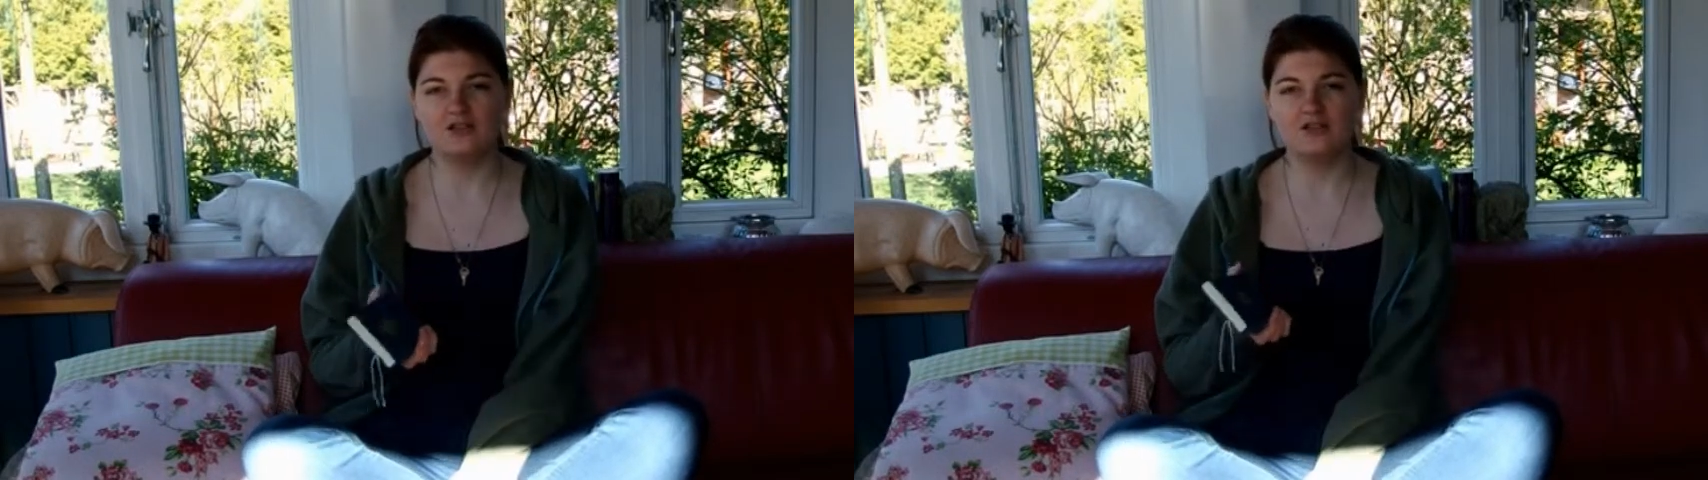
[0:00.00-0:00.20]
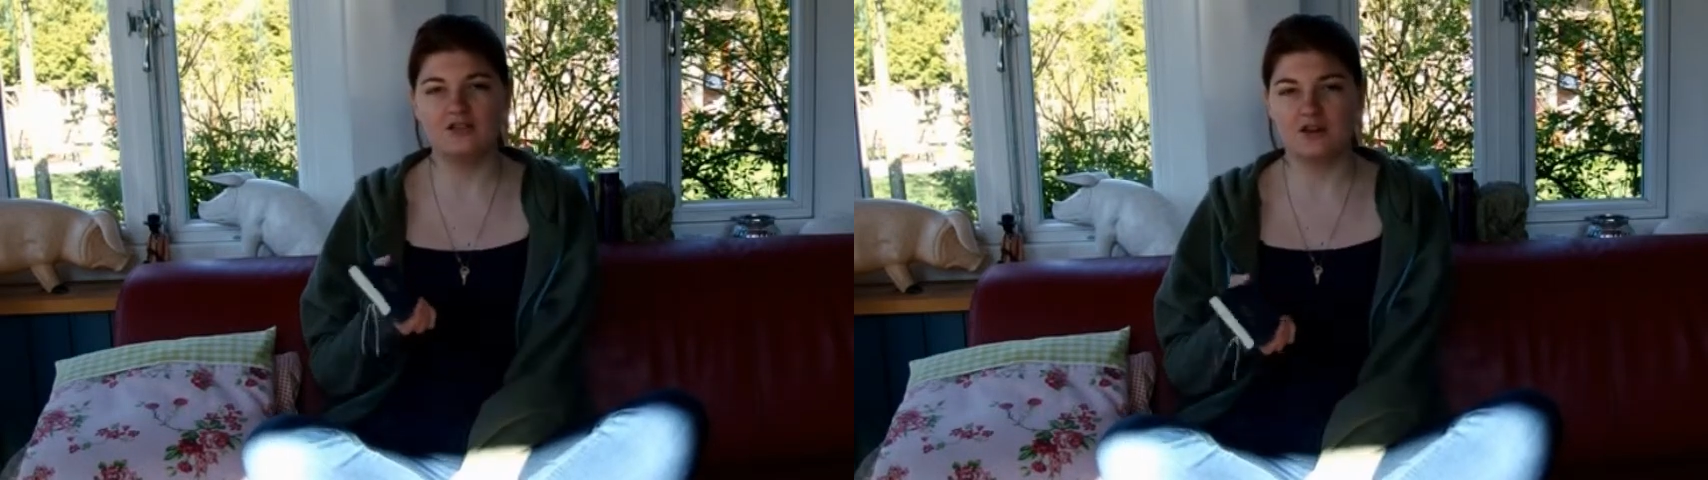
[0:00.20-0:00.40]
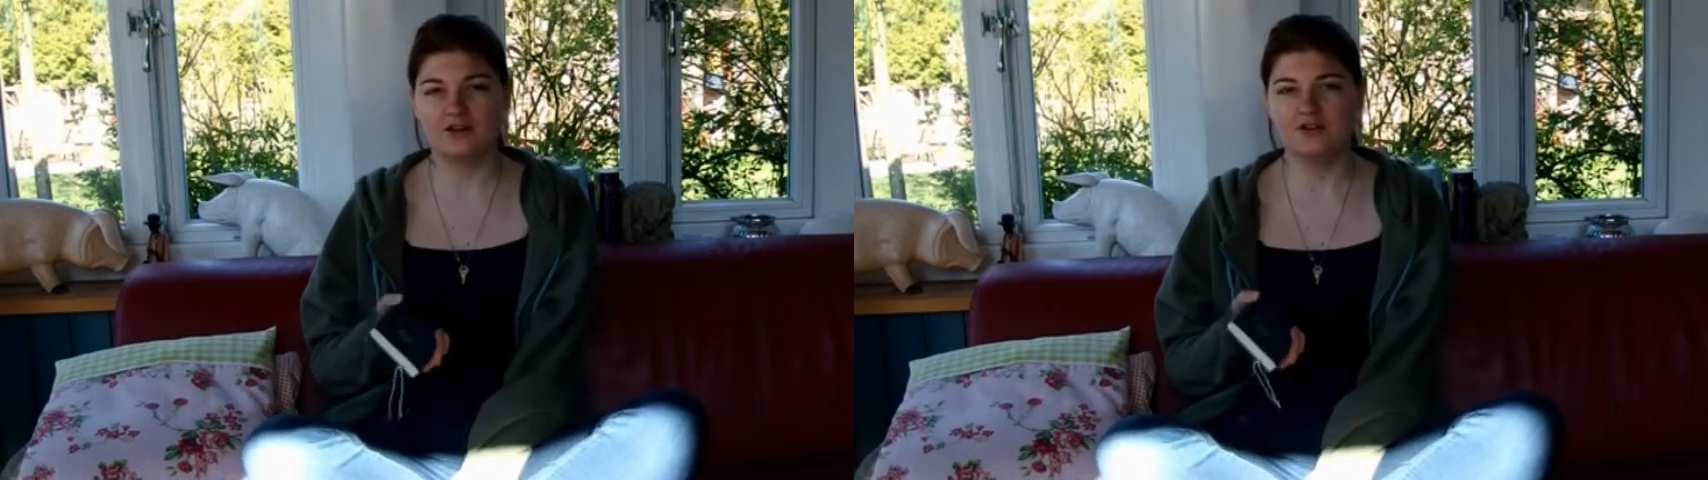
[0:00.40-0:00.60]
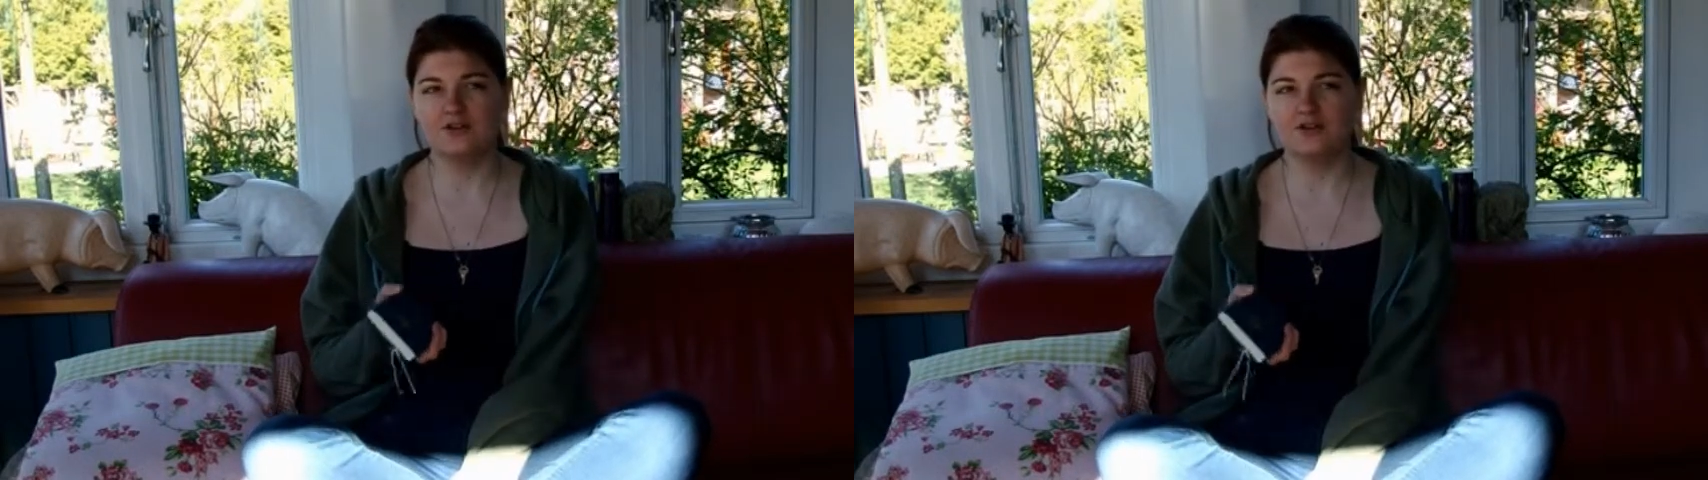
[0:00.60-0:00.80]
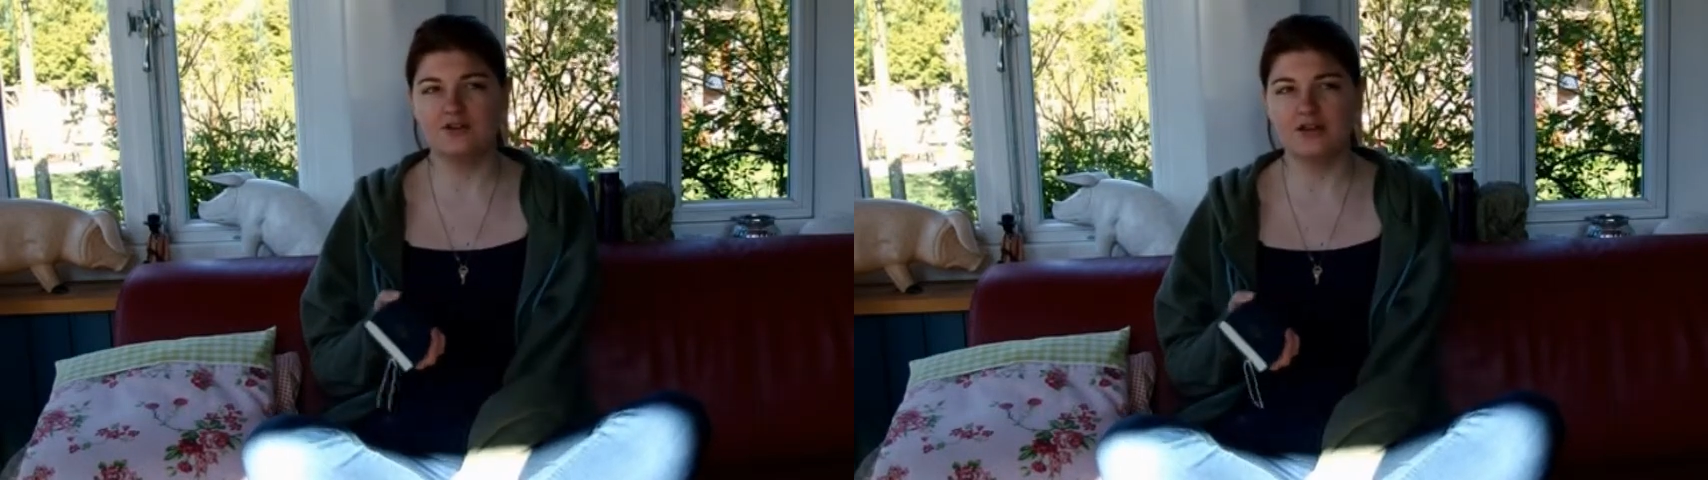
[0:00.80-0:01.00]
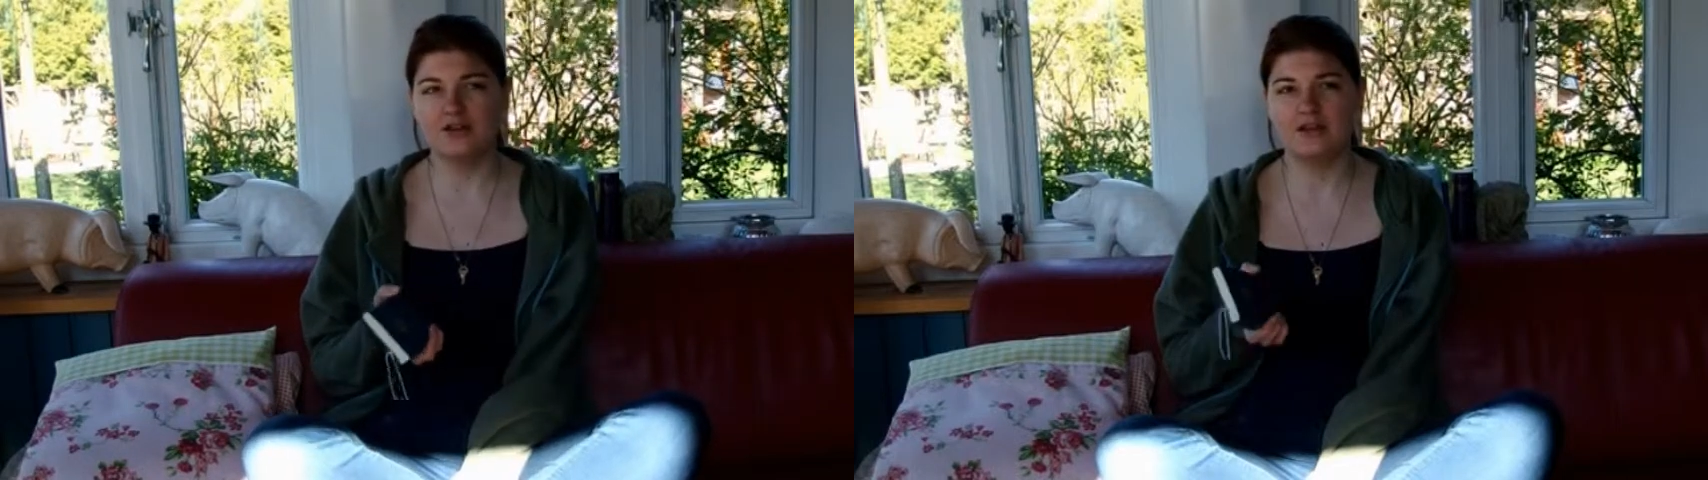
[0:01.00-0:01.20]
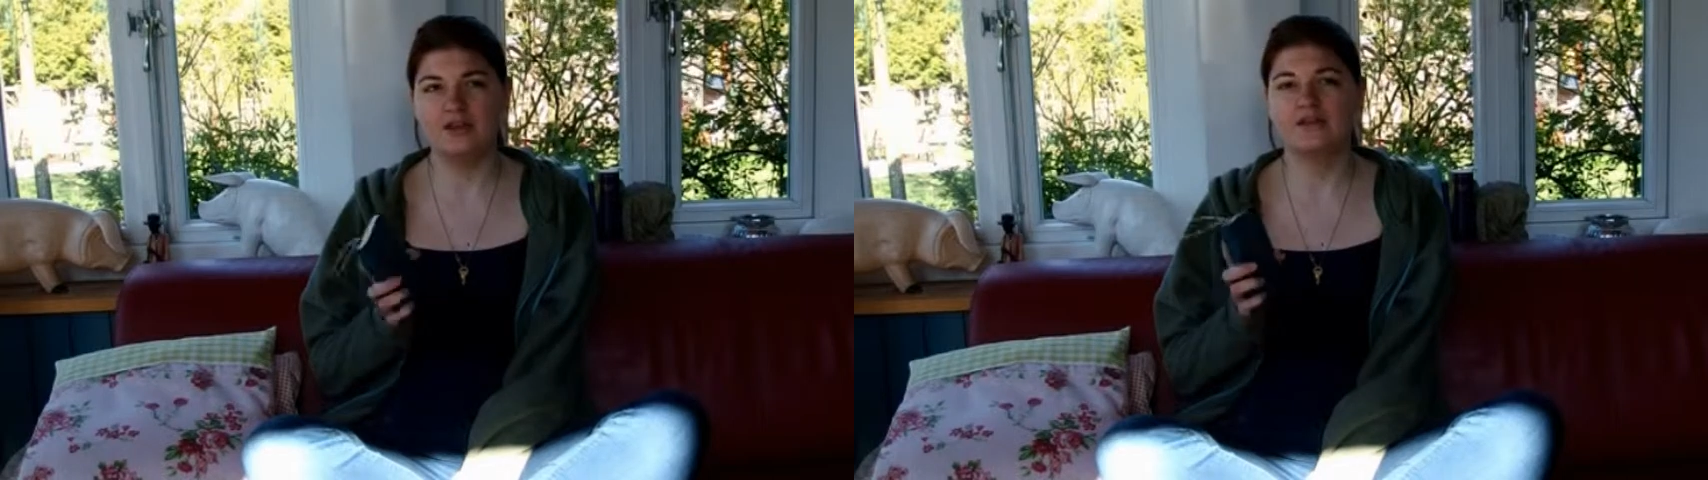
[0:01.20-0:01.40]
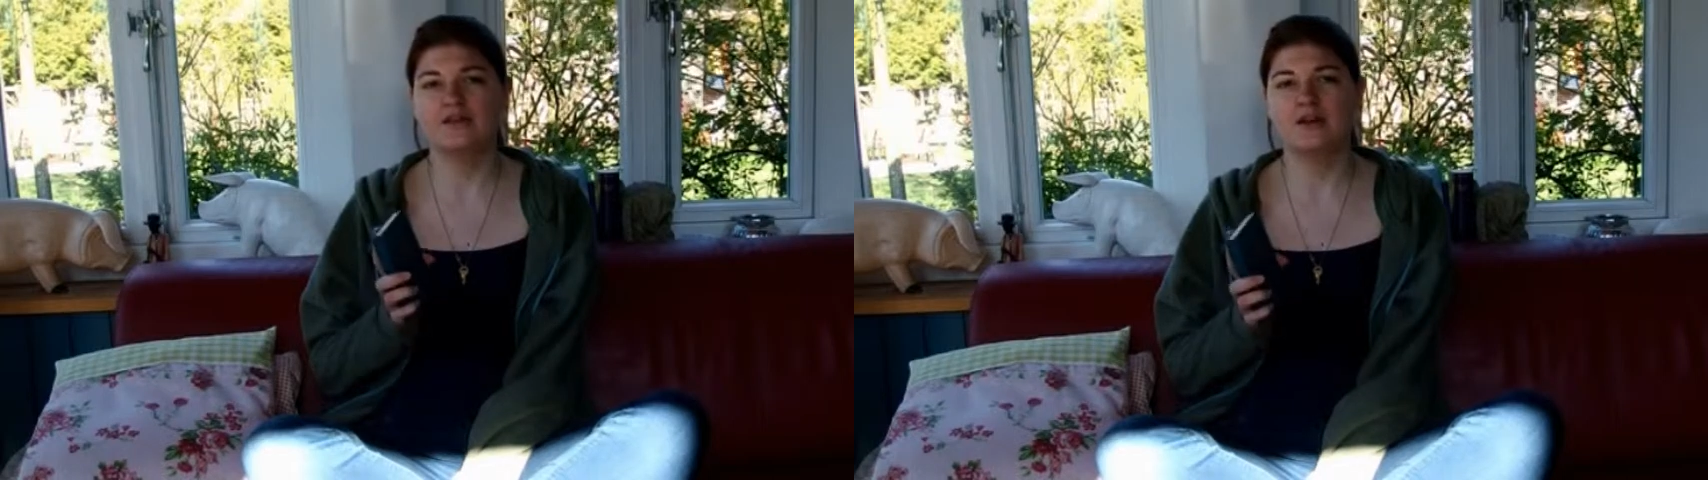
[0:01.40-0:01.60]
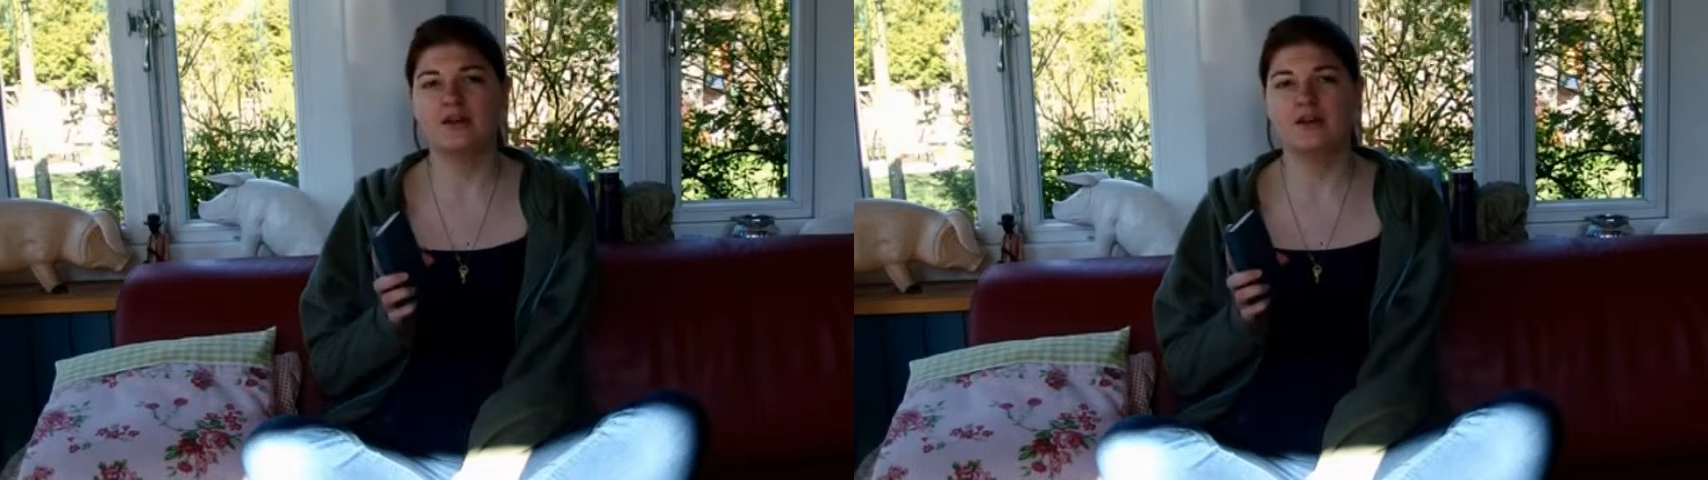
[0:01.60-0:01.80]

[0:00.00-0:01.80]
started using it,